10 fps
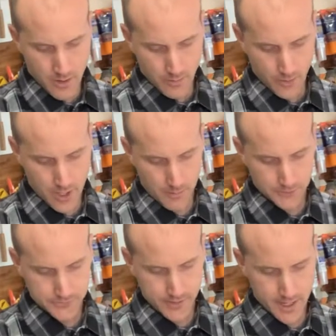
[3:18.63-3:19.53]

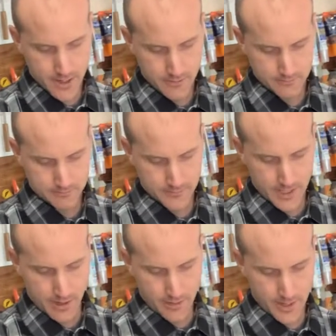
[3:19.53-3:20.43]
Almost there
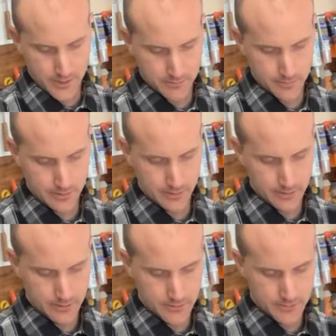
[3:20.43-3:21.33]
at 1,000
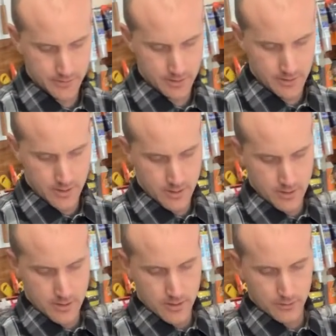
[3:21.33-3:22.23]
milliliters,
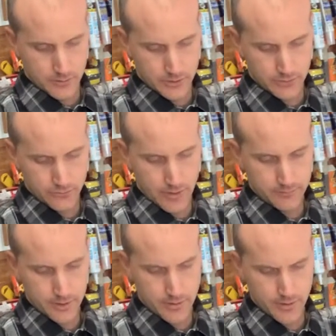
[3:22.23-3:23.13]
which is
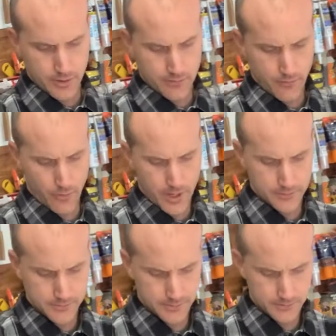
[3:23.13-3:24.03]
roughly 34
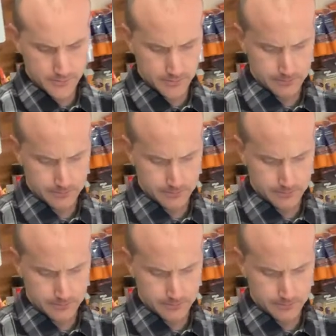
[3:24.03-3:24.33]
ounces.